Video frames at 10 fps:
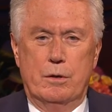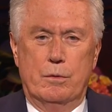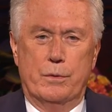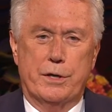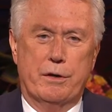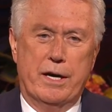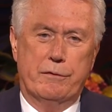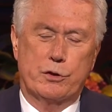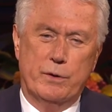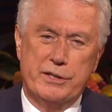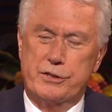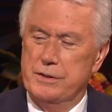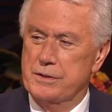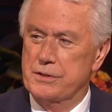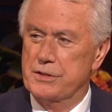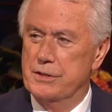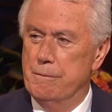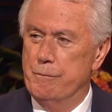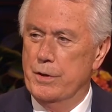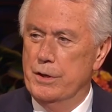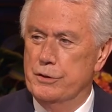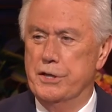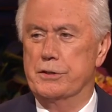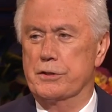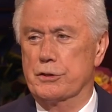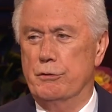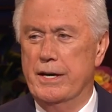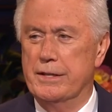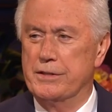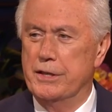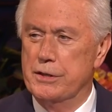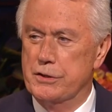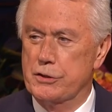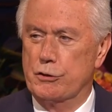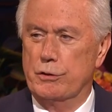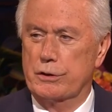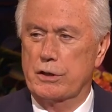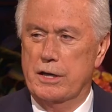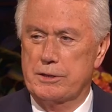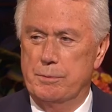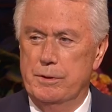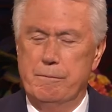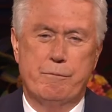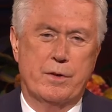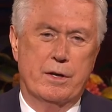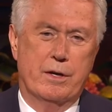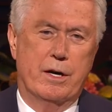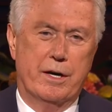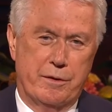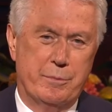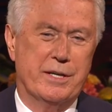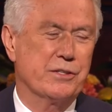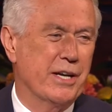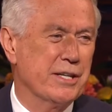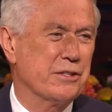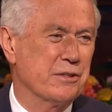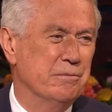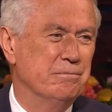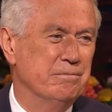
When you have questions, Jesus Christ and his restored gospel are the best answer.